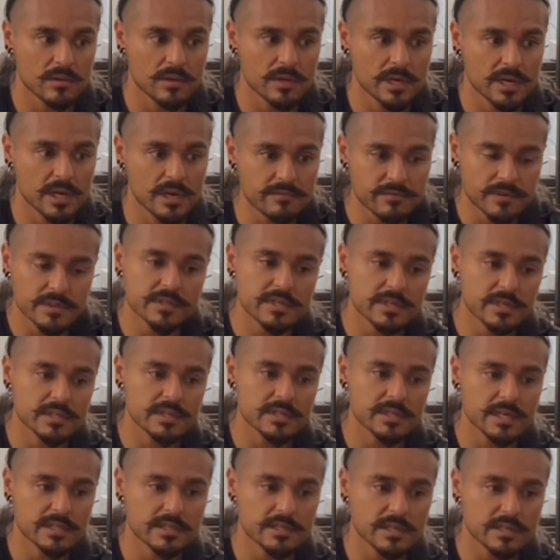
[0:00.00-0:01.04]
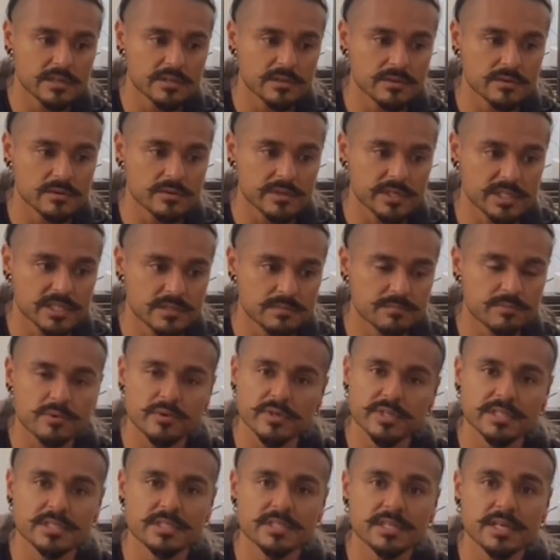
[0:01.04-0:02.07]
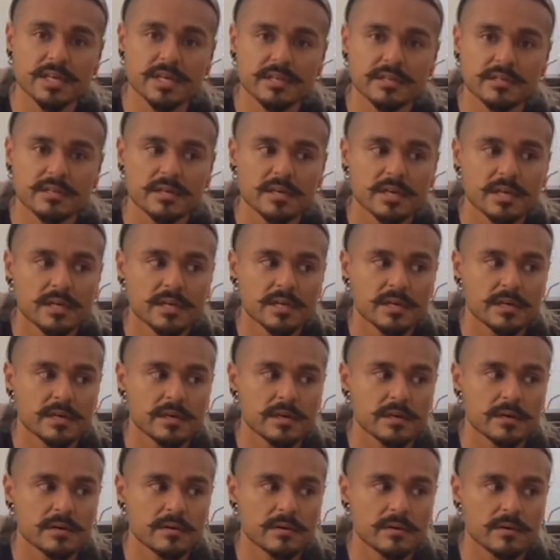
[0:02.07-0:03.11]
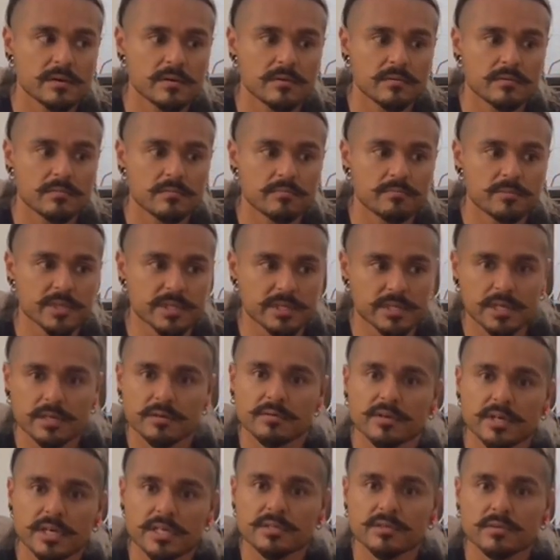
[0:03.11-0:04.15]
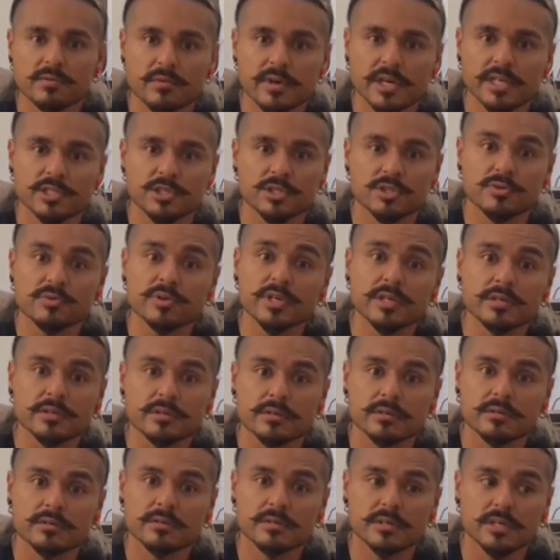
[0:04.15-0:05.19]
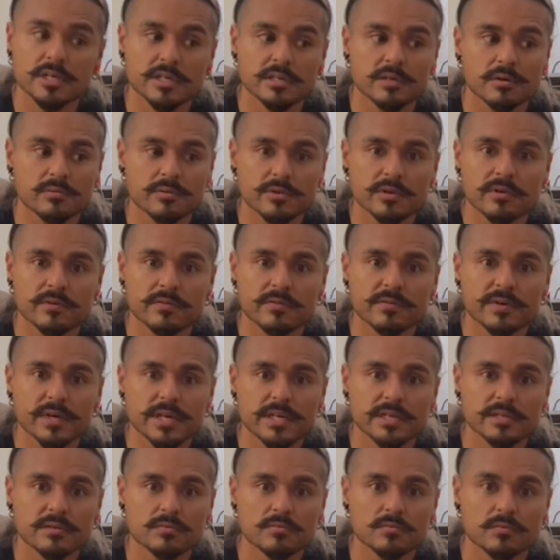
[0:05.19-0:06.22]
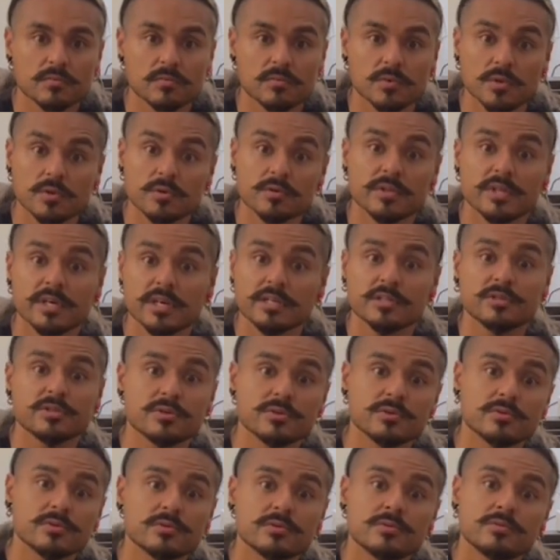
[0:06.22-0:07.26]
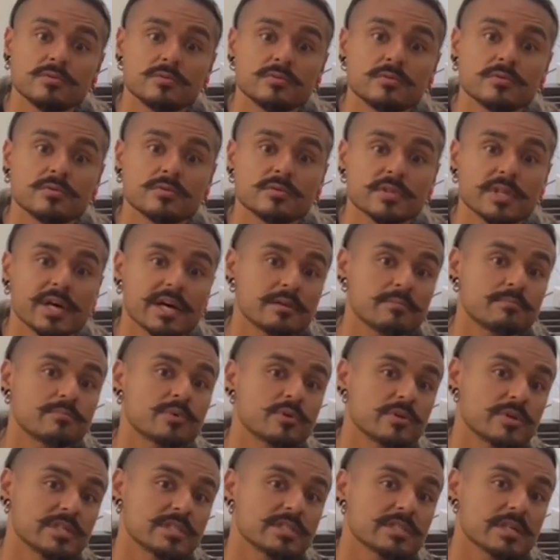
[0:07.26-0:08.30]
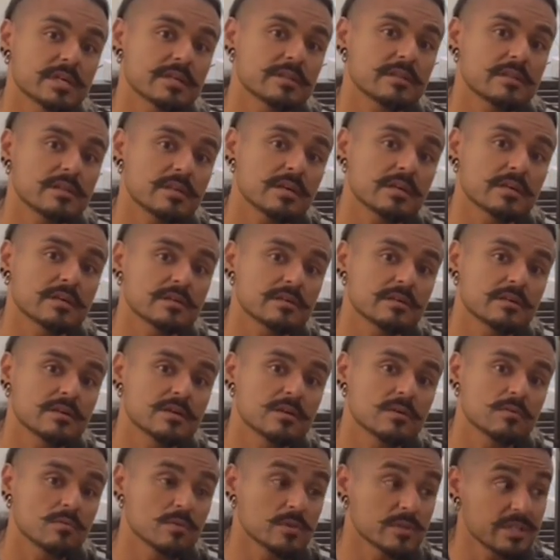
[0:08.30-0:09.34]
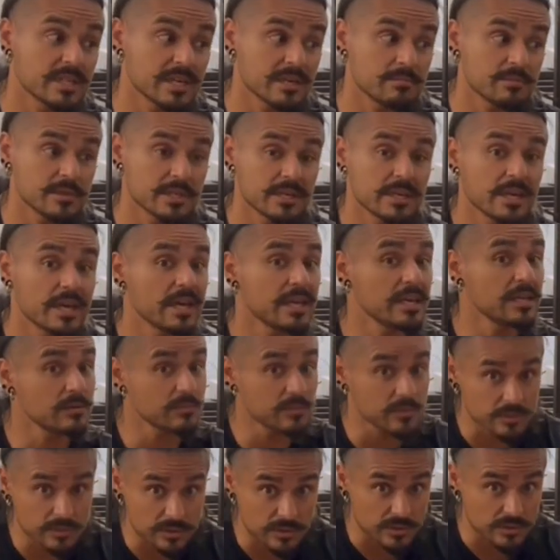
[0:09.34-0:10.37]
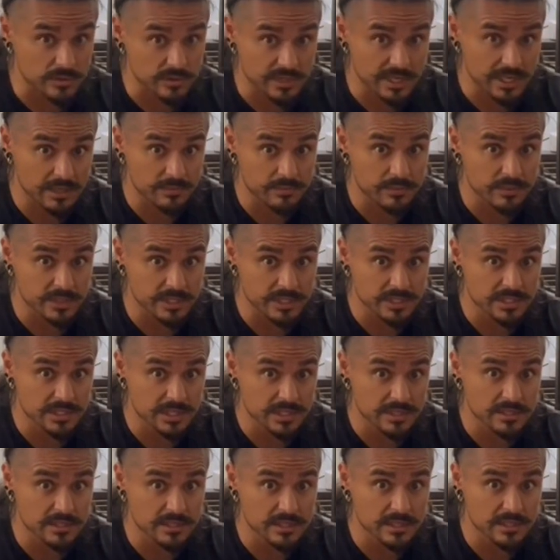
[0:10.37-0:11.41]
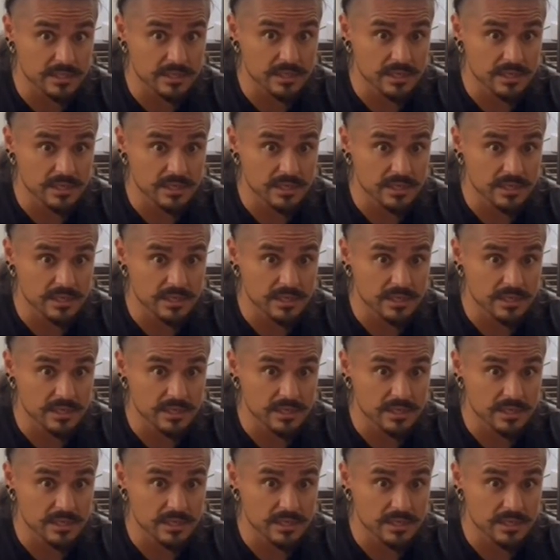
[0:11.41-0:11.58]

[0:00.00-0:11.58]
everything that they do is preset, but they don't get the right trigger in a real fight, will they do that preset thing? Would they be able to do that preset thing?